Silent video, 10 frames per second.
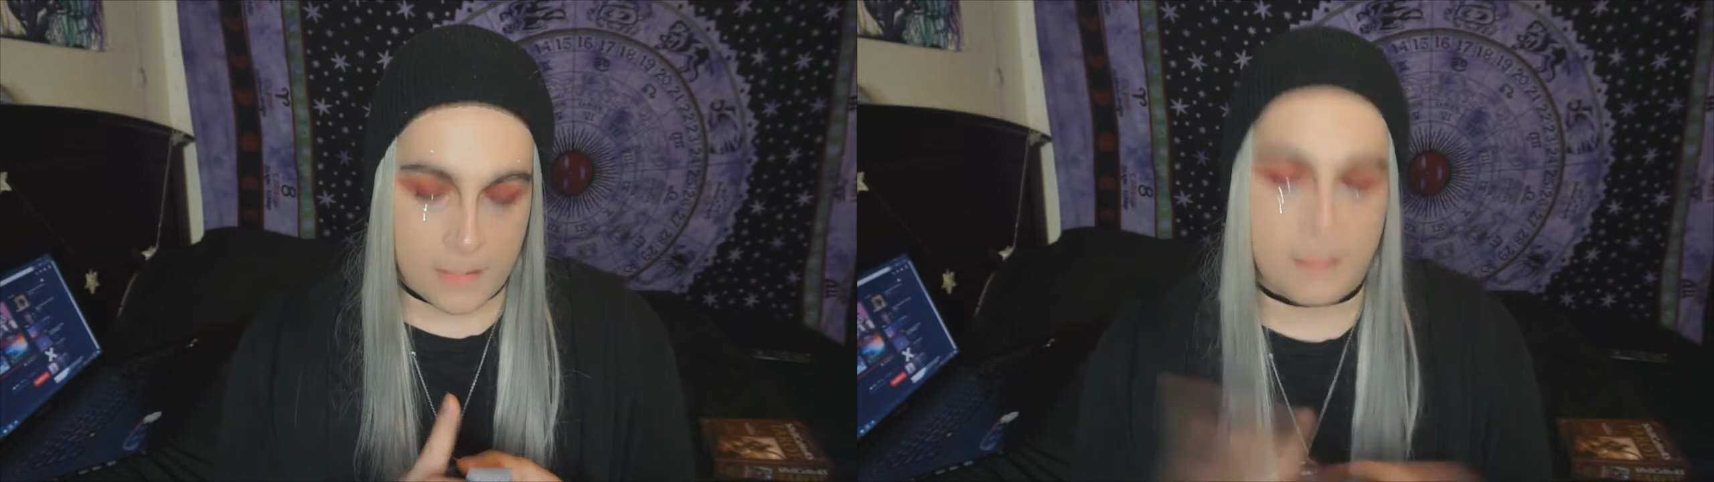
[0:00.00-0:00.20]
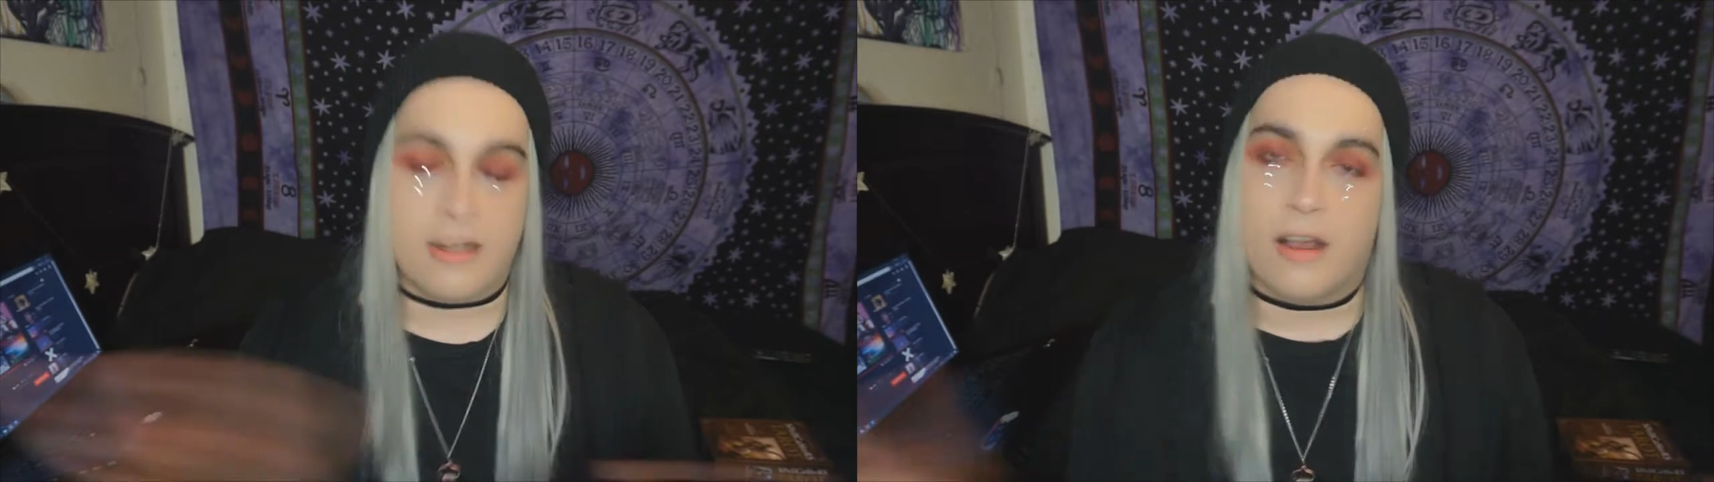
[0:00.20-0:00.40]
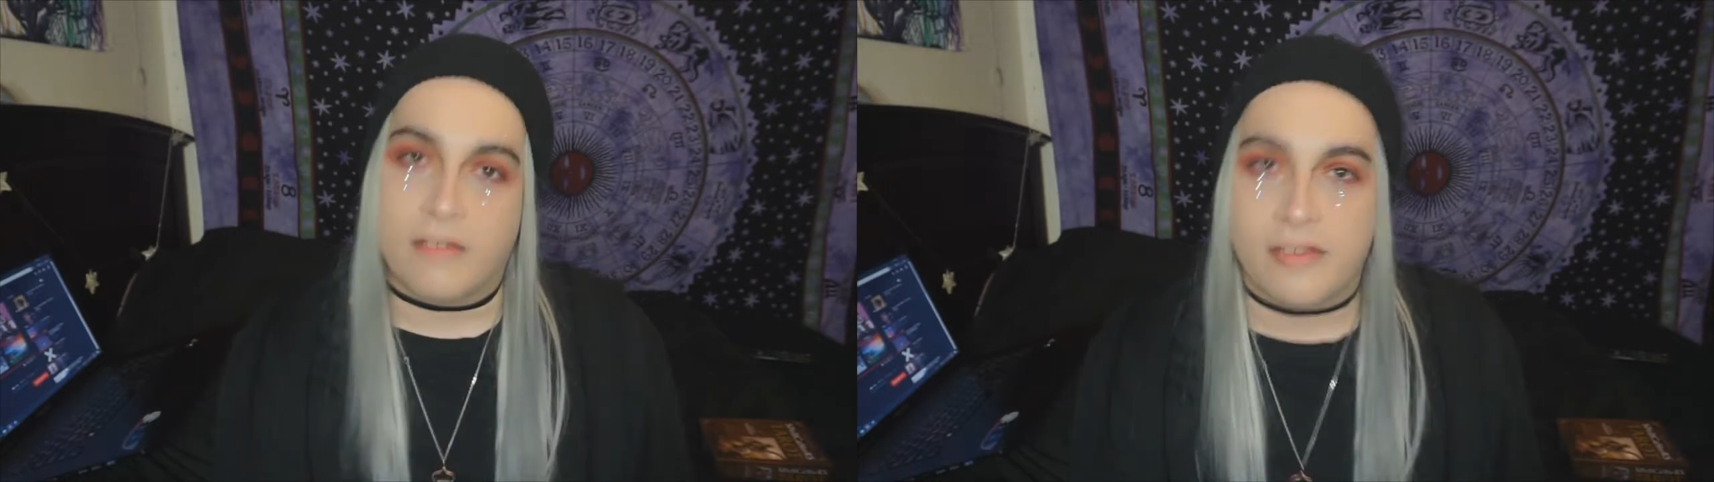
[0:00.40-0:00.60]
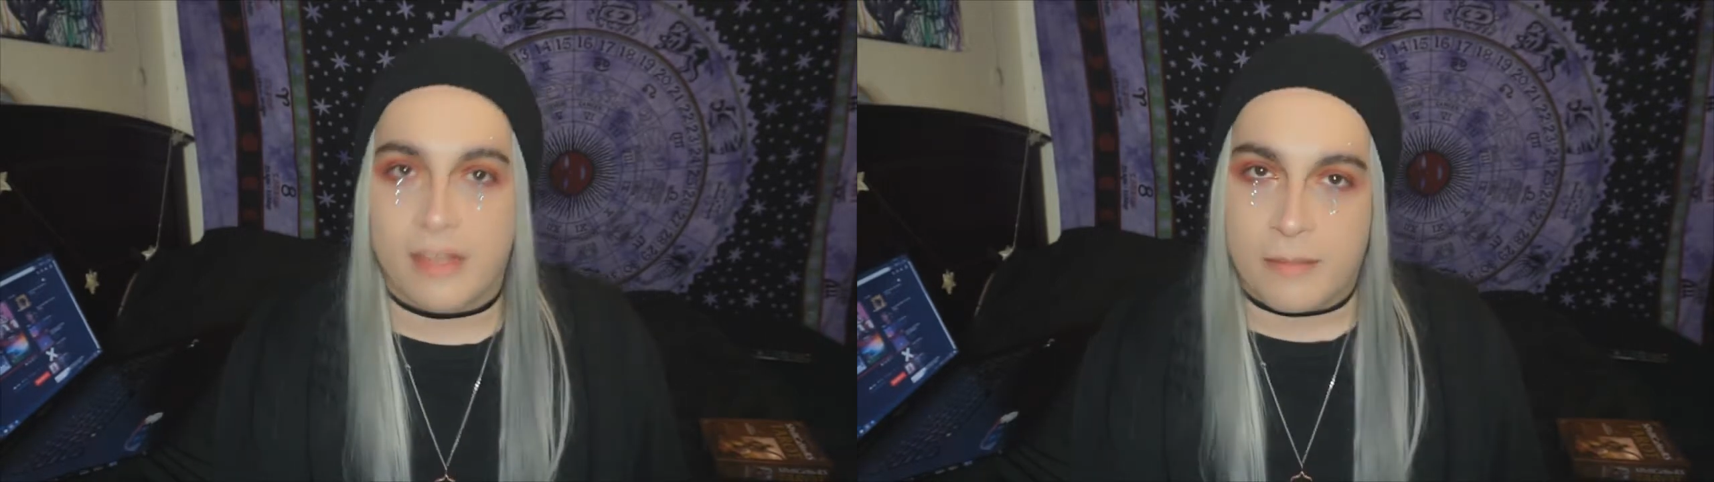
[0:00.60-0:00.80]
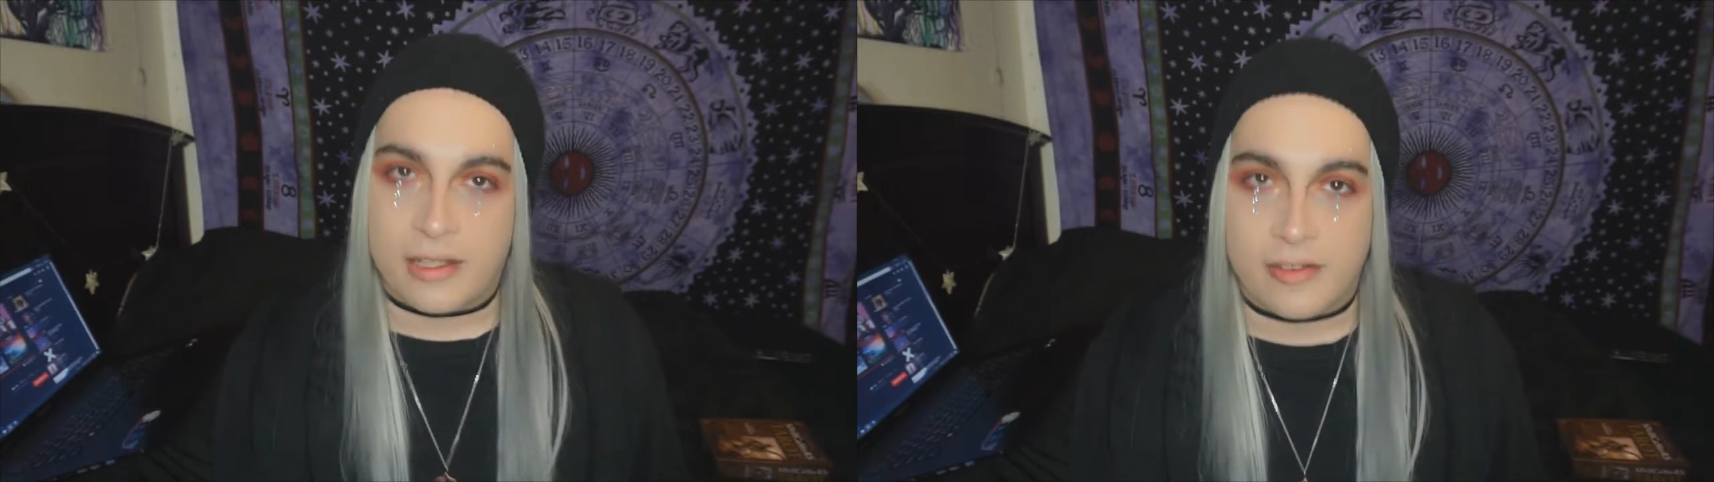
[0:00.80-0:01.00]
I mean, obviously
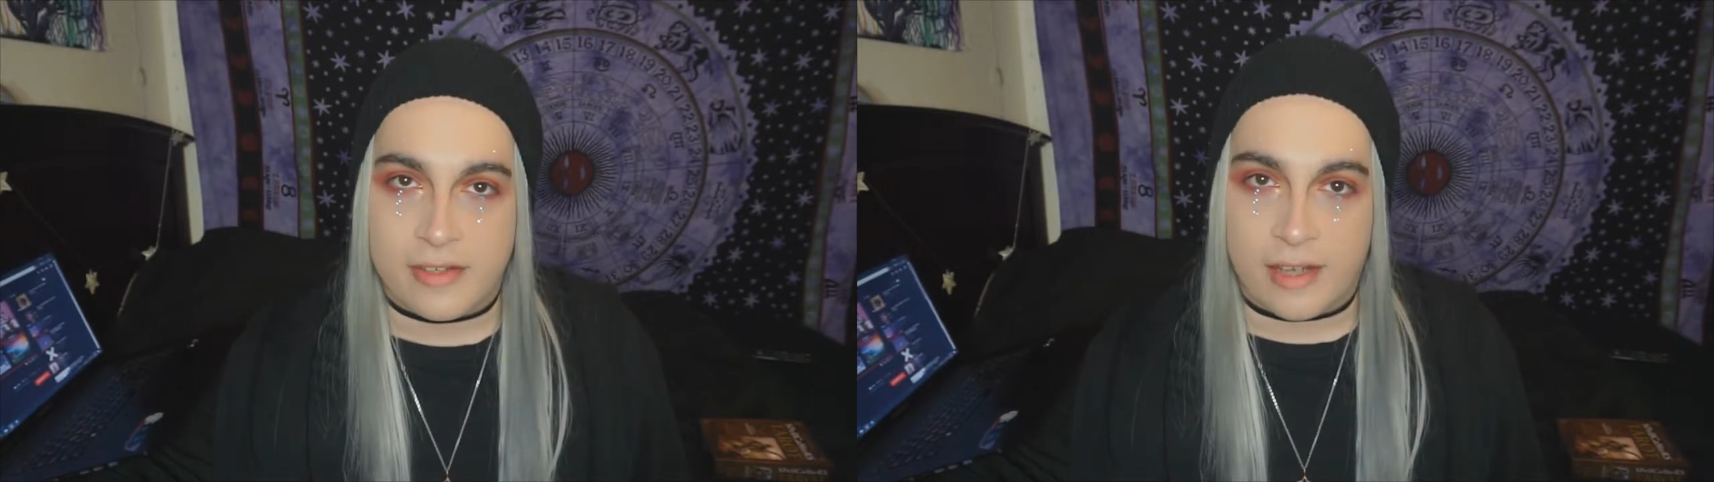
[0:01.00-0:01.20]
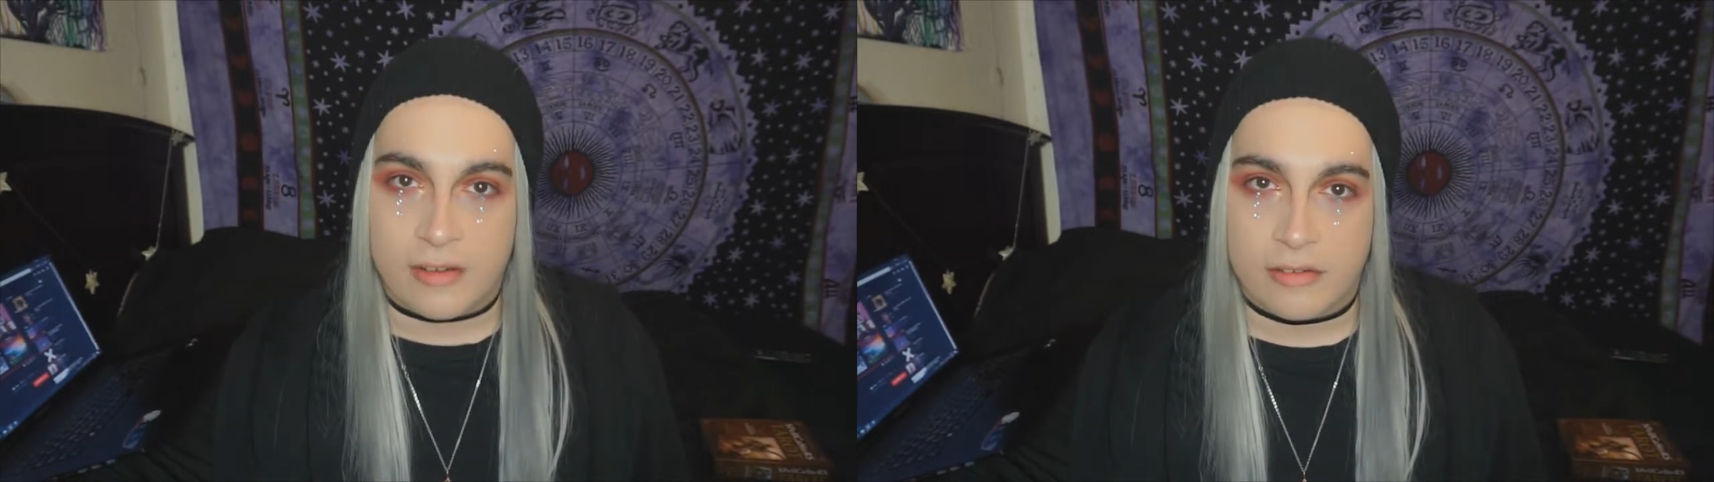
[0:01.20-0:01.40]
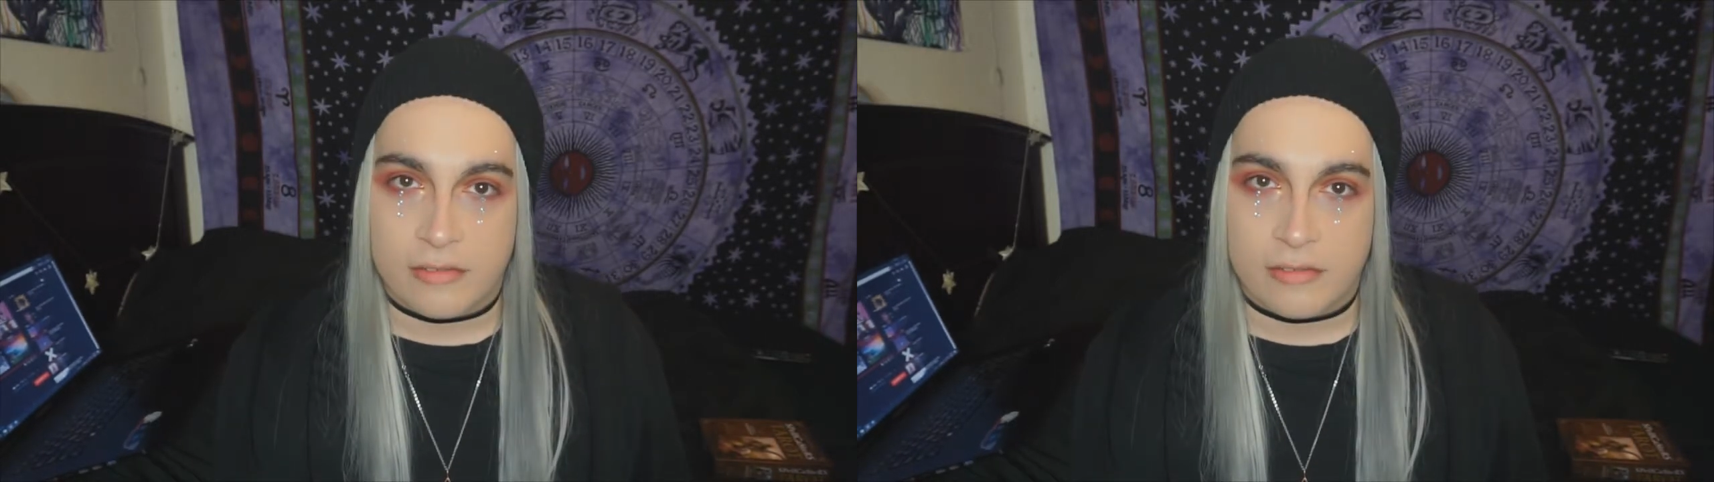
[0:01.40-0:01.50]
I made this deck,